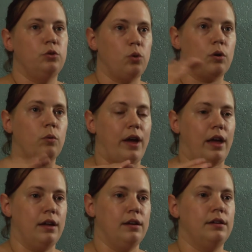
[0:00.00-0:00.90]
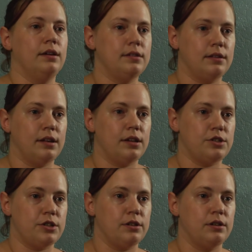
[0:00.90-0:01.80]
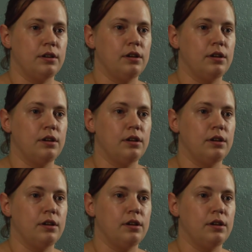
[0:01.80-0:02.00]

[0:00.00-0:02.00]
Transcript: doorway into the kitchen.